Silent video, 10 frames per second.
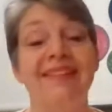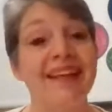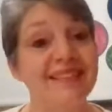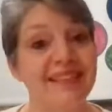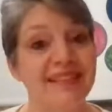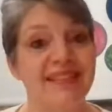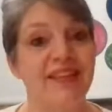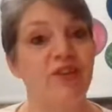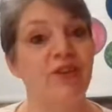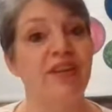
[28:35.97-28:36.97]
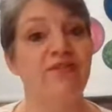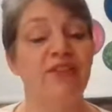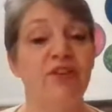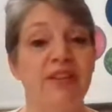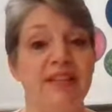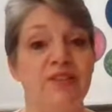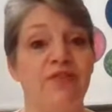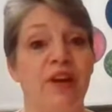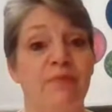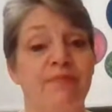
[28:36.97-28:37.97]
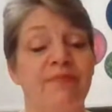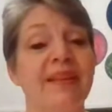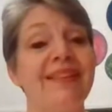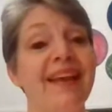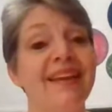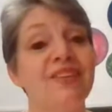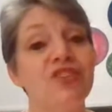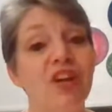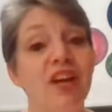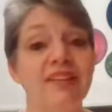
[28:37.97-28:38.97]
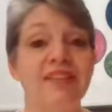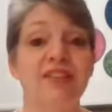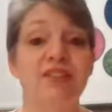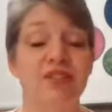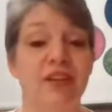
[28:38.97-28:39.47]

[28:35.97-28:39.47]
lenses that you can view these from, like toxic